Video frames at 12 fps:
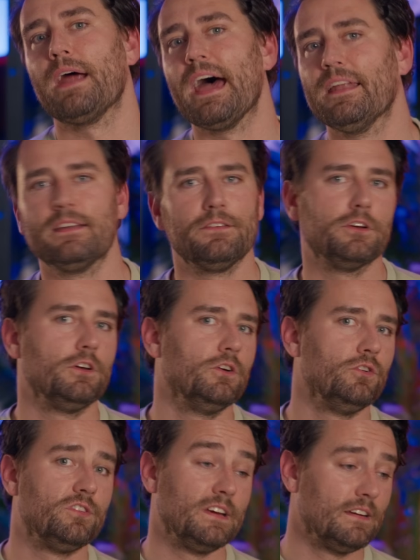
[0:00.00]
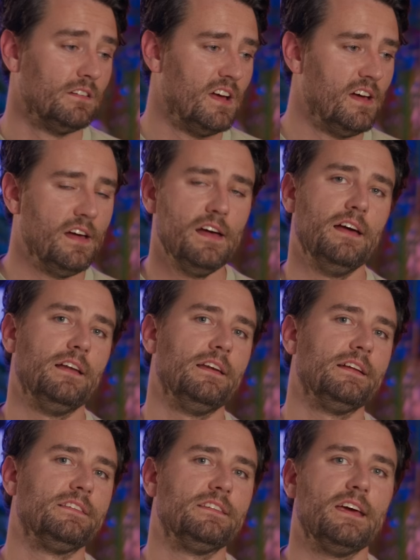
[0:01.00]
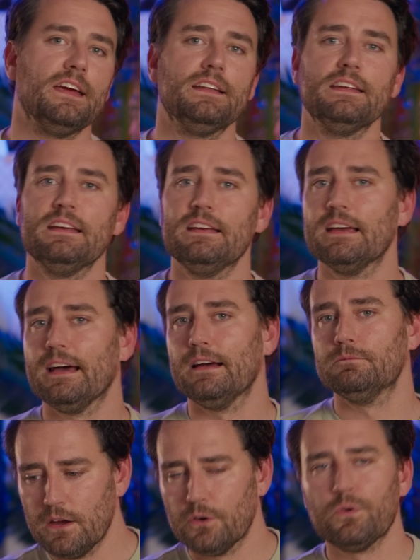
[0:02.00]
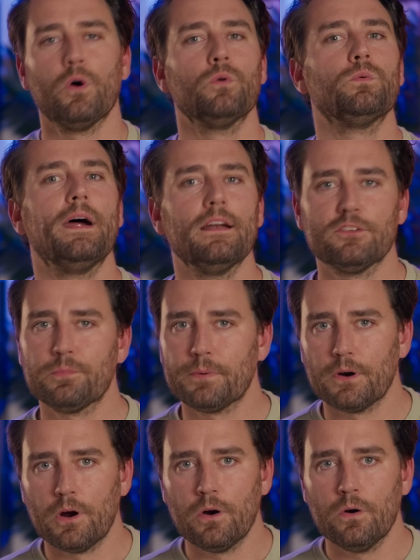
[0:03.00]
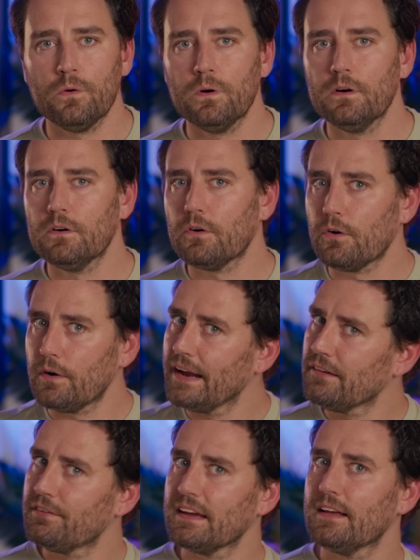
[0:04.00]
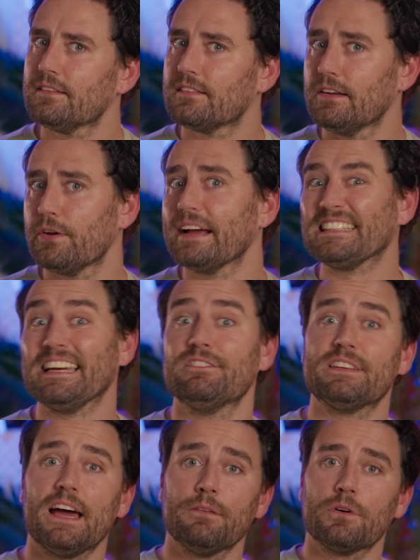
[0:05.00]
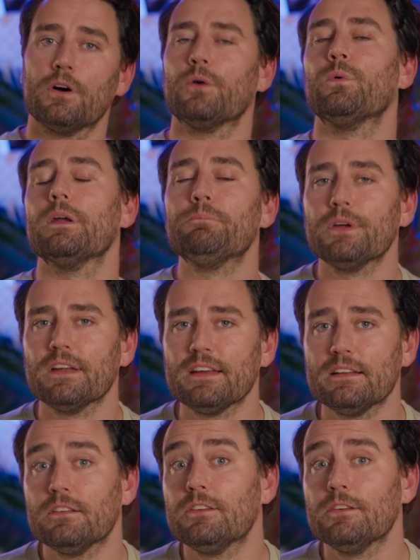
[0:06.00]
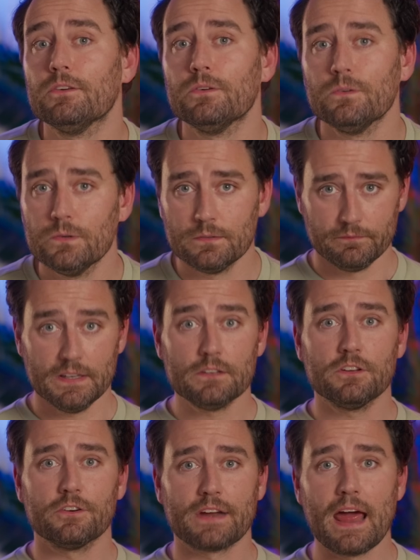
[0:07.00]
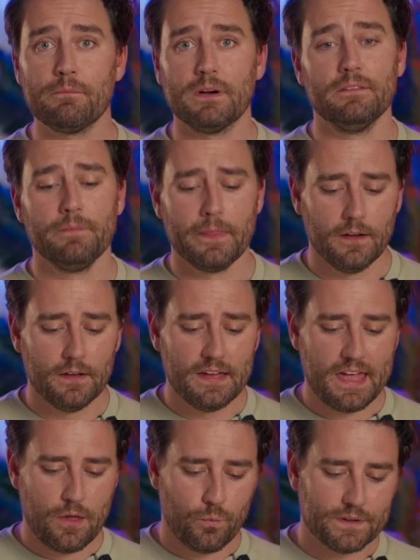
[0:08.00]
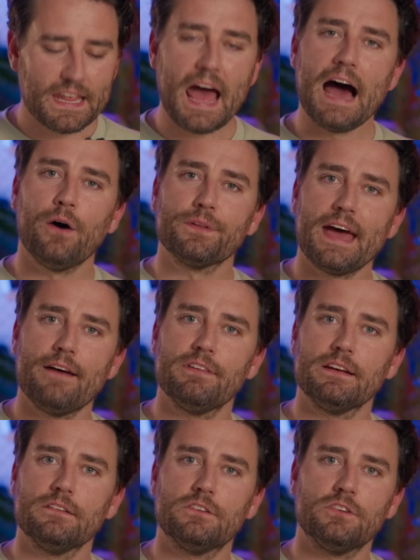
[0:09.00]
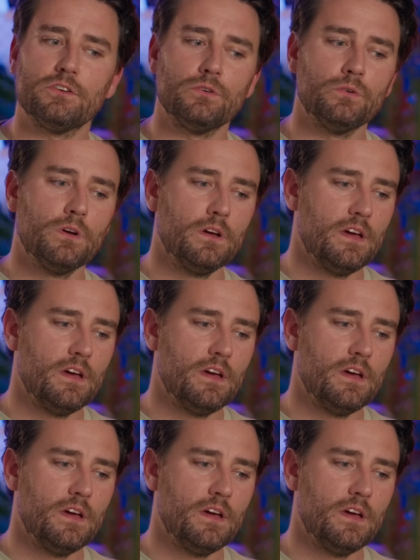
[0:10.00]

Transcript: handy if you're using, let's say, the um, Rode Wireless Pro or anything else that you actually have time code and want to put it into, into your camera without having to